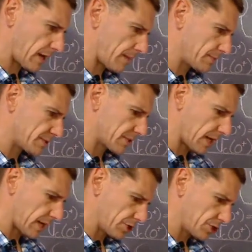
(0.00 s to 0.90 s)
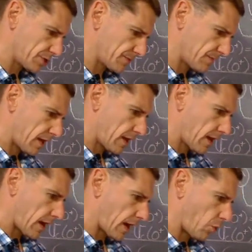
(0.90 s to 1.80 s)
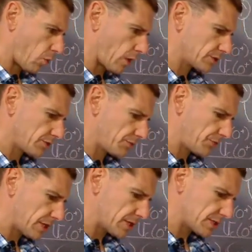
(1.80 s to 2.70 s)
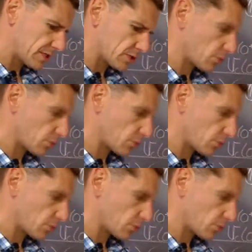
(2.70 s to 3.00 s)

stage. I want to finish this